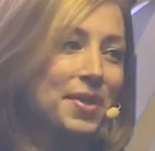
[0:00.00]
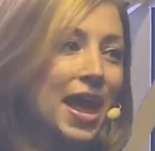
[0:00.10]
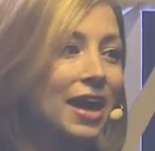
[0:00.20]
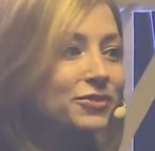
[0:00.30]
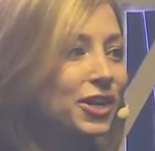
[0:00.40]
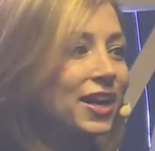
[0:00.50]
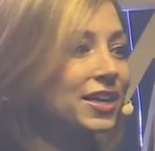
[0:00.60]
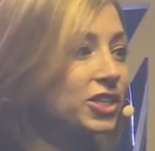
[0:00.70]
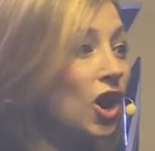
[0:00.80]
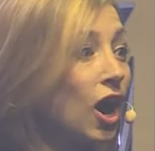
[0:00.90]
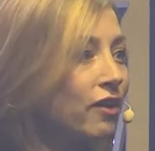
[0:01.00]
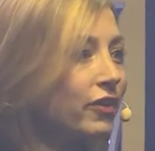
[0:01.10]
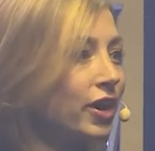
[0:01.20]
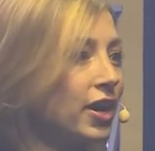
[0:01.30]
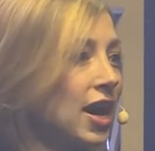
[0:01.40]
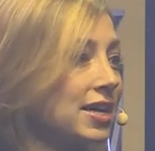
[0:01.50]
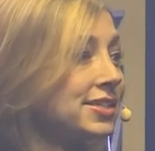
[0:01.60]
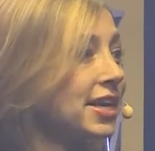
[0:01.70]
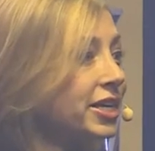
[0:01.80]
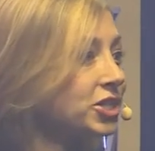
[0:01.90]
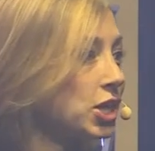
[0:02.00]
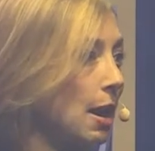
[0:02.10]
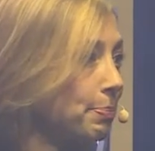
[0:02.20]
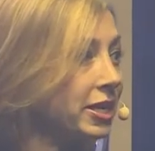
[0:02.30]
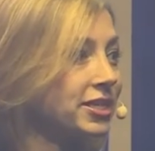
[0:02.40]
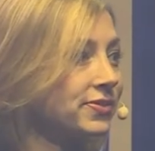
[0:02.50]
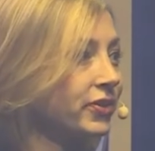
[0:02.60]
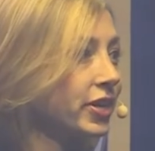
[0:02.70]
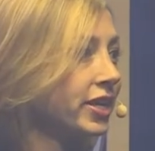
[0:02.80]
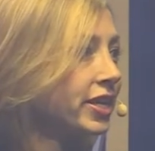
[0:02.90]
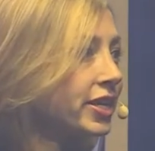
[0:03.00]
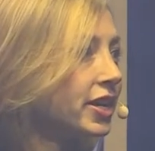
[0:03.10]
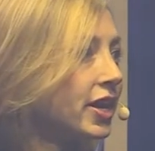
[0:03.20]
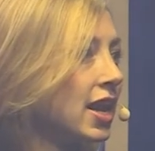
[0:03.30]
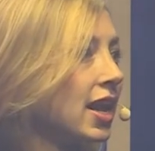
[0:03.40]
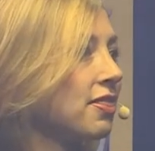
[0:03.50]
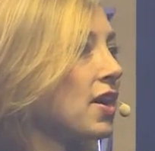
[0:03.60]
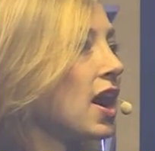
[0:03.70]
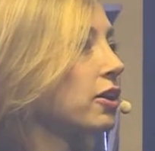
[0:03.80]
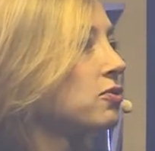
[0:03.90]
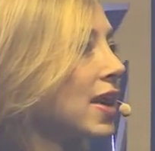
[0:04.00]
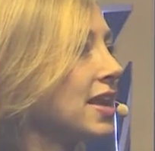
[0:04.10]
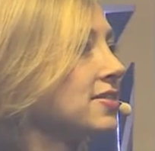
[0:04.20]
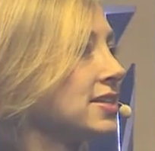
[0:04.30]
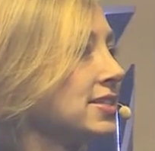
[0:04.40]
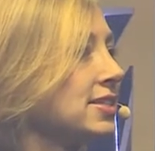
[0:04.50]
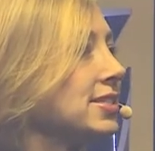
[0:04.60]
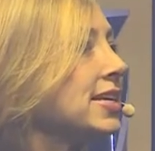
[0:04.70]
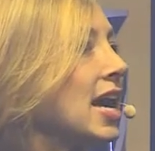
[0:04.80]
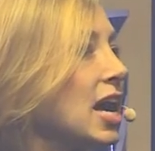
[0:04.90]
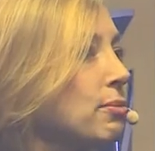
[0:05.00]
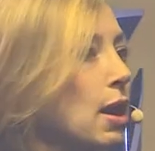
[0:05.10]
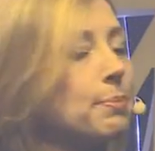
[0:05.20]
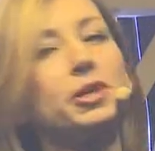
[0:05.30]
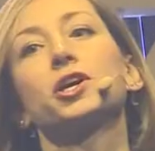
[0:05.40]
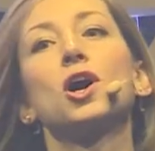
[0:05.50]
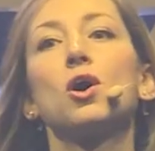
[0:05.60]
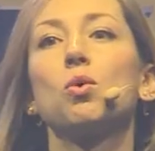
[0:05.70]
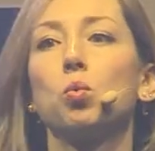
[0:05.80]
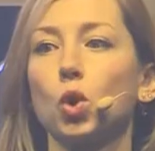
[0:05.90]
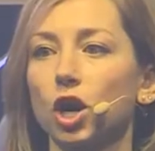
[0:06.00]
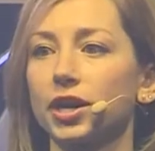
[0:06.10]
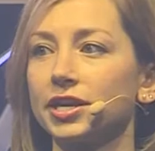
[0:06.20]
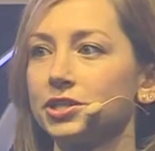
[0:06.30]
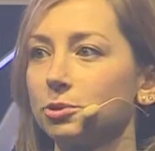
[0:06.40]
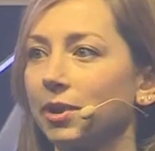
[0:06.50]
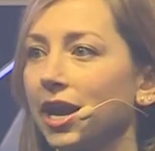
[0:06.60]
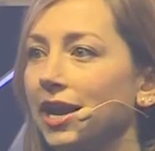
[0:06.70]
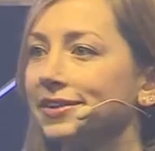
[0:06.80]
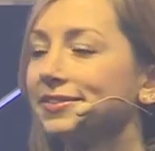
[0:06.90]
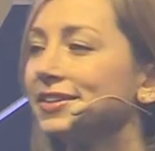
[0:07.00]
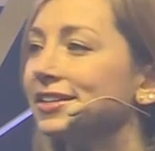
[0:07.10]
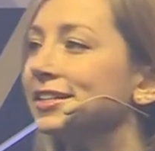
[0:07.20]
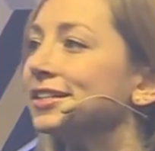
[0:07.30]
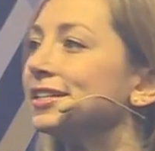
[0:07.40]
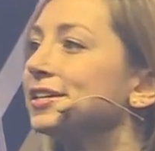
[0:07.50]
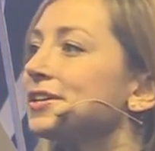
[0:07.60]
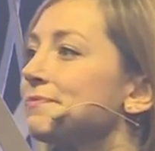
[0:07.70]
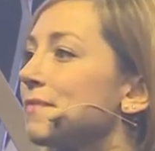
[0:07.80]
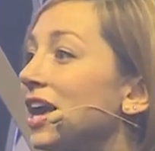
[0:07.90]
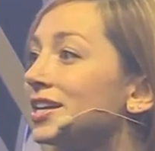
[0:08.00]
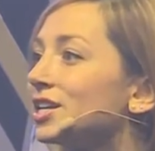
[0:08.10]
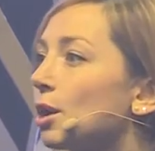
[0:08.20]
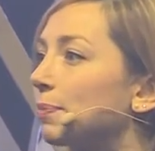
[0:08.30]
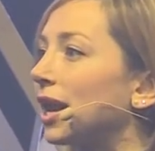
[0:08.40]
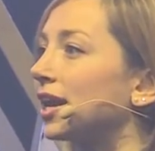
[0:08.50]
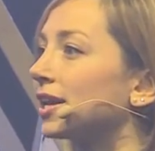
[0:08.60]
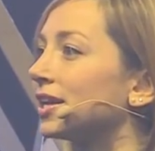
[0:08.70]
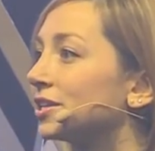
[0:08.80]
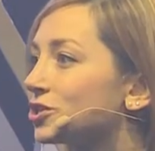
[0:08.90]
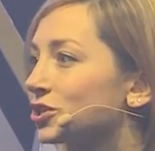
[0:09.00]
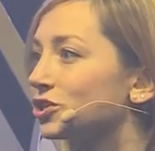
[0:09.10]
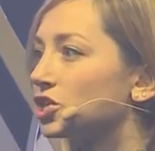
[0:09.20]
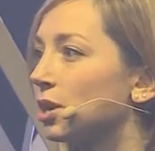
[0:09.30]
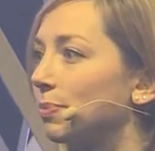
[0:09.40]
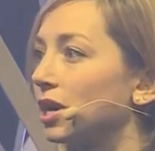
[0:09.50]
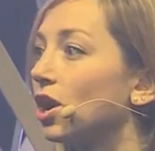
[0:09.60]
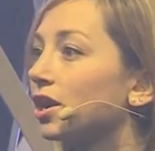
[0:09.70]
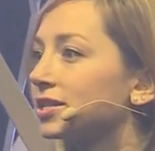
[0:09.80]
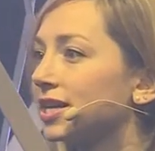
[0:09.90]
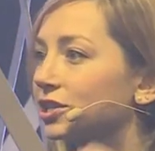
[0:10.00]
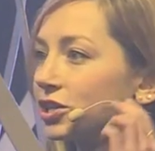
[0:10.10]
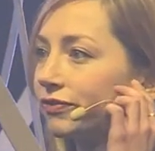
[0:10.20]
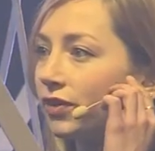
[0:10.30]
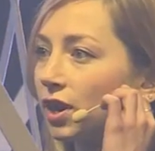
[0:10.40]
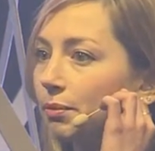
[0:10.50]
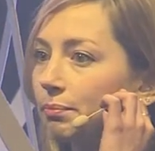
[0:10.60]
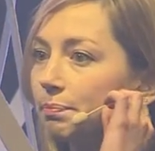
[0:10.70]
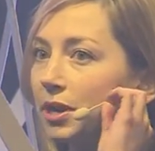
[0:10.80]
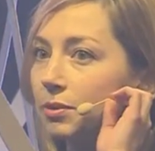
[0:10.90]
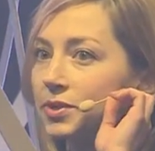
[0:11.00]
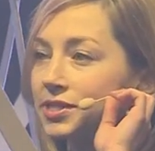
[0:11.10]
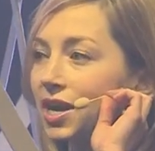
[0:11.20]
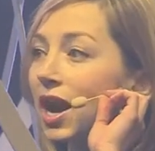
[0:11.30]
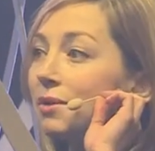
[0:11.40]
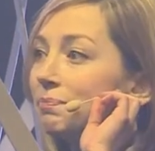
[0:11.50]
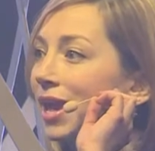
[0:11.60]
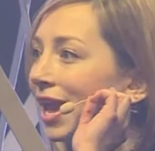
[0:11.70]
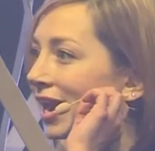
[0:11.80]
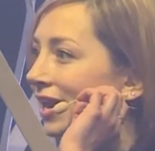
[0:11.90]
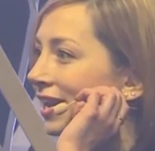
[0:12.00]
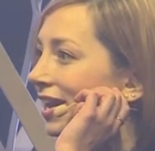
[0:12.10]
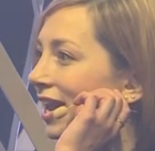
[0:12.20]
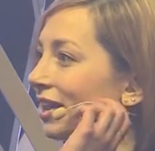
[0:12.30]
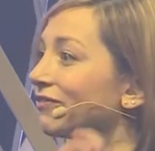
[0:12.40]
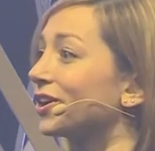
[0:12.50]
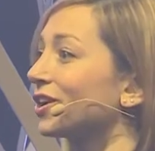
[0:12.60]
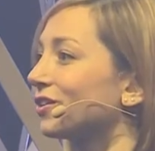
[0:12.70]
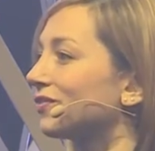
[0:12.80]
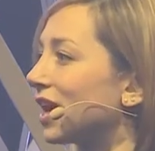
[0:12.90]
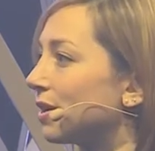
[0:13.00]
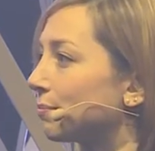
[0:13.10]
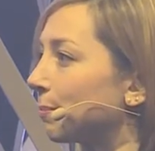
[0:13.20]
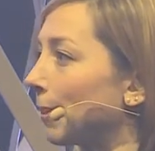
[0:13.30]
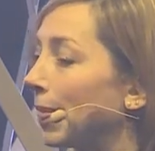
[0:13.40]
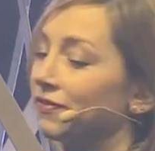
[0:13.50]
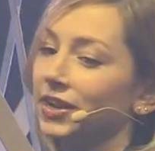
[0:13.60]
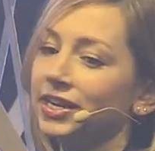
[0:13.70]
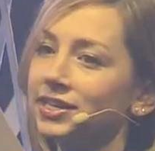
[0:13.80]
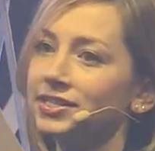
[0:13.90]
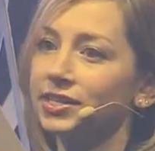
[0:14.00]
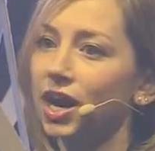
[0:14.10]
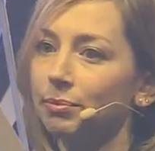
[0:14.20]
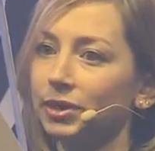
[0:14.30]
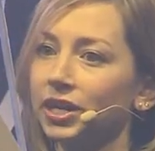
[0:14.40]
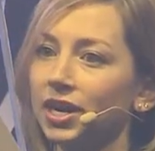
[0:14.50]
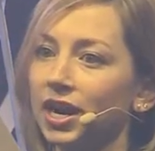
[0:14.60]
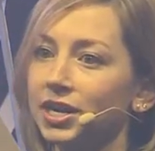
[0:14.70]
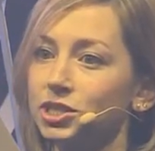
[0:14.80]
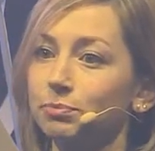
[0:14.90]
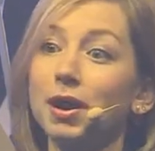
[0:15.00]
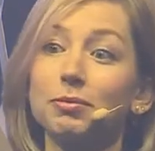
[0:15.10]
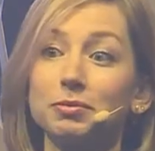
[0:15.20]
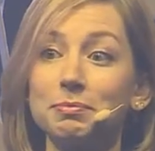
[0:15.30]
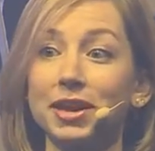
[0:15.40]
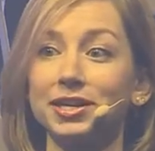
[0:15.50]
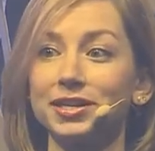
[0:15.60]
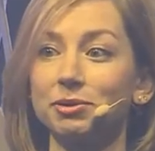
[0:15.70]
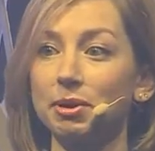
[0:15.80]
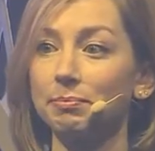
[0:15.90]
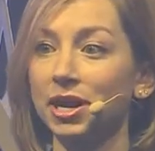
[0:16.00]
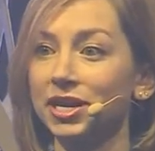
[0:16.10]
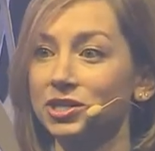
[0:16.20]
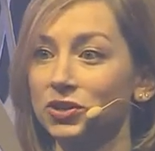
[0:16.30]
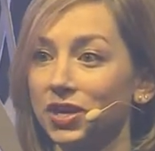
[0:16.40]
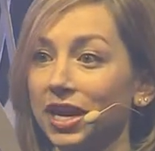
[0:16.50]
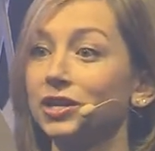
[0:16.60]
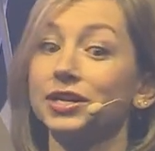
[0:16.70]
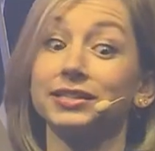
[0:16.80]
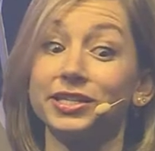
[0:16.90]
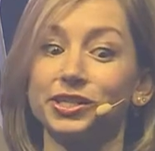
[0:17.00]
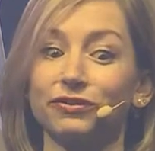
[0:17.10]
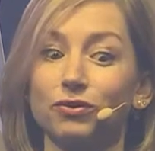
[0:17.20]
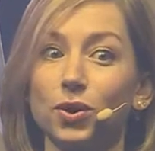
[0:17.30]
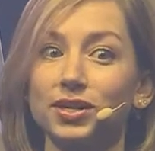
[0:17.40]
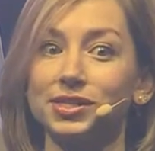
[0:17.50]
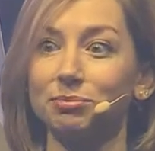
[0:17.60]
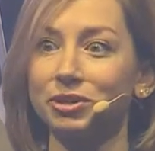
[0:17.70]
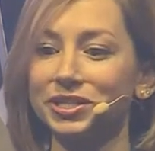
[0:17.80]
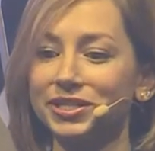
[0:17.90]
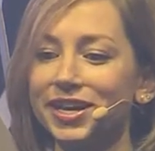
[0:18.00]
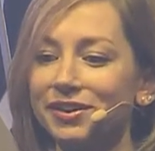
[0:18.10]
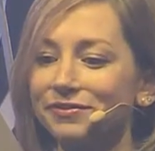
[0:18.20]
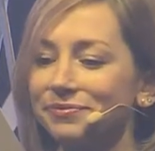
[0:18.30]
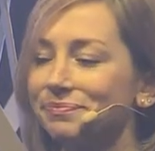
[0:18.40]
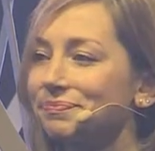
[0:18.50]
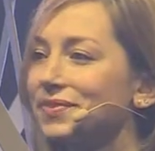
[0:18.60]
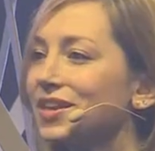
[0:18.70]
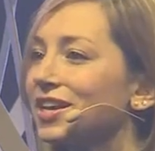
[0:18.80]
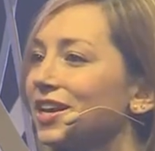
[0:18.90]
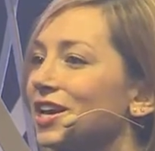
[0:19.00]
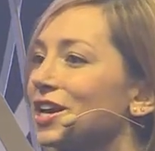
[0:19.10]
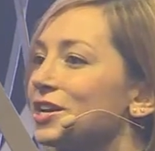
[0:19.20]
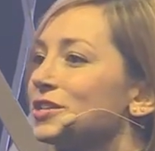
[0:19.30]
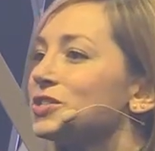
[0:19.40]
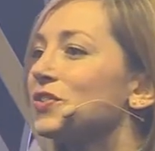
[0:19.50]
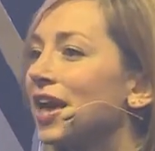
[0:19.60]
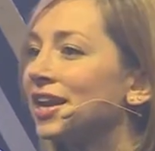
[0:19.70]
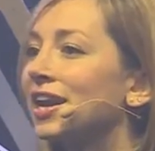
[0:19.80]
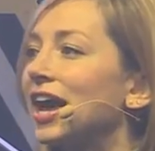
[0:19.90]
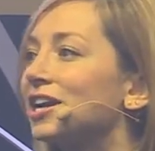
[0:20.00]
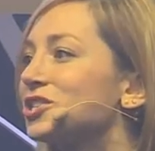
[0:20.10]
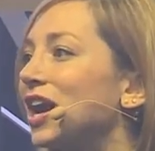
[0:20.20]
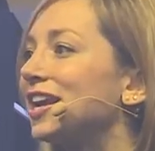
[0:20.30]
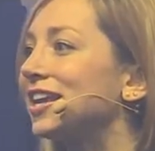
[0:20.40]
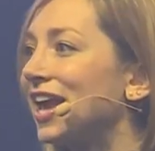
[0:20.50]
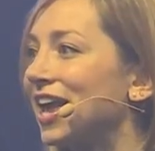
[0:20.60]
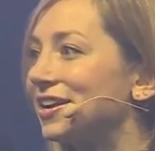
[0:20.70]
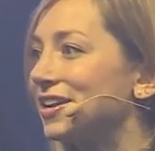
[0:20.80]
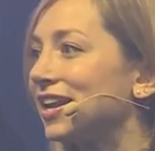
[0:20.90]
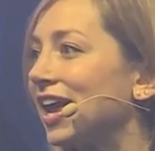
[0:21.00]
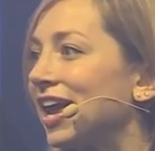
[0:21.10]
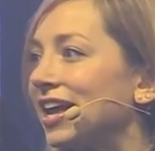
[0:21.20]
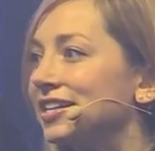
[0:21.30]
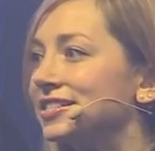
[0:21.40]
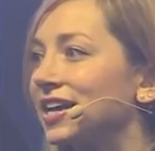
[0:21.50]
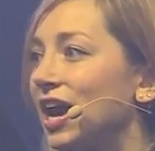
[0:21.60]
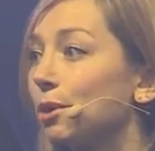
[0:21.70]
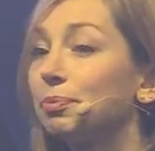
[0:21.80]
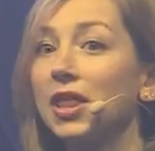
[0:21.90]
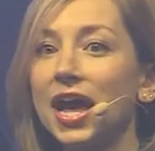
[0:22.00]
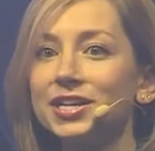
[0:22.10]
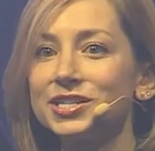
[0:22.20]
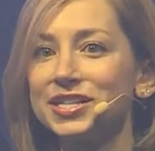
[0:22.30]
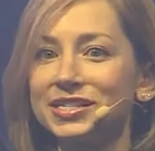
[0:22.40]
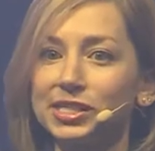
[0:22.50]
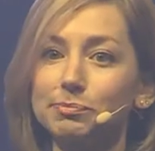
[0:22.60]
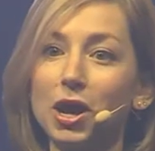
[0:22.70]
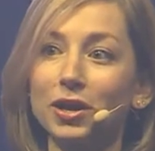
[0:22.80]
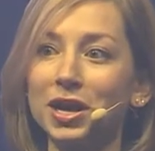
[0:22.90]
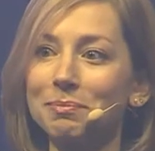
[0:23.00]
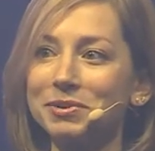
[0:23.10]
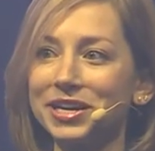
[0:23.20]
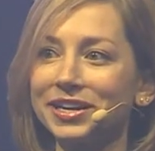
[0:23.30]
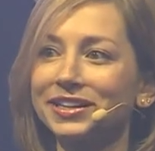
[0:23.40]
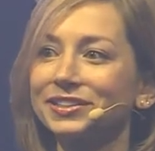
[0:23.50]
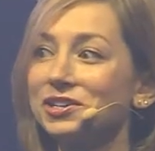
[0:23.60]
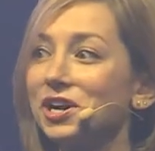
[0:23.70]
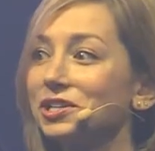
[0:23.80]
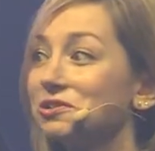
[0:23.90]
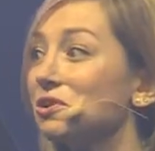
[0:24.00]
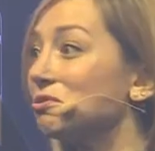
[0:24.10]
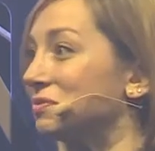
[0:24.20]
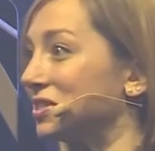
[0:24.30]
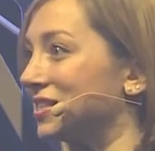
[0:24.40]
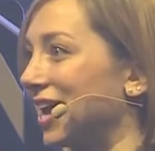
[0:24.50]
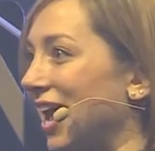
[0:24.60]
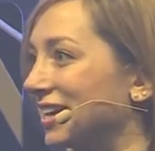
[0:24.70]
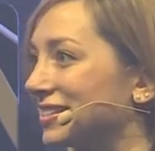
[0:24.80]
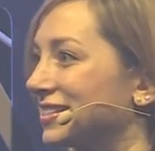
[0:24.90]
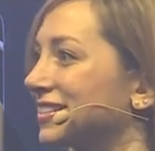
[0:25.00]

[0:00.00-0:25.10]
After I got to Harvard, I studied Japanese for a year, and I thought, great, this is the time. I'm going to go work in Japan. I ended up getting an internship at an architecture firm, but it was unpaid, and I figured that if I needed to come here, I should probably make a little bit money so that I could at least afford somewhere to live. So then I tried again, and I applied to this small company called Goldman Sachs.